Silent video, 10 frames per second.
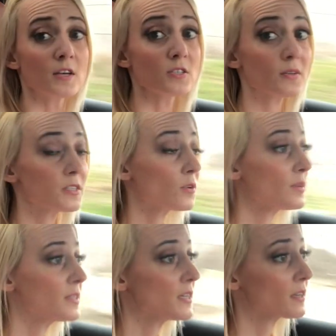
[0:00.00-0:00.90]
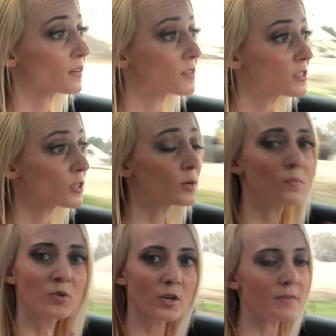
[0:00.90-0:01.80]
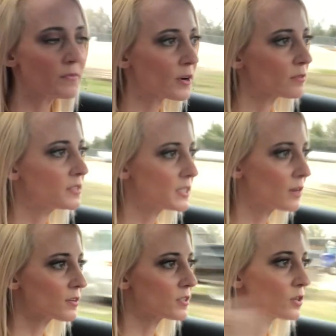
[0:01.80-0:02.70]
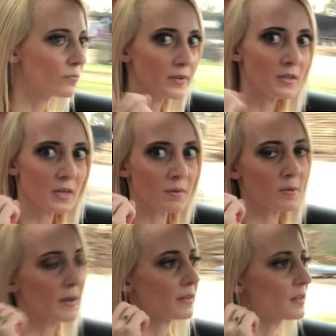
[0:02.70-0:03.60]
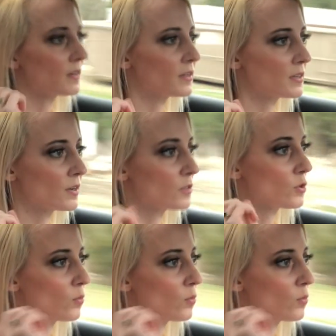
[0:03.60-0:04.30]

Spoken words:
So let's go ahead and take it on some curvy roads, see how it is. Hopefully the camera back there is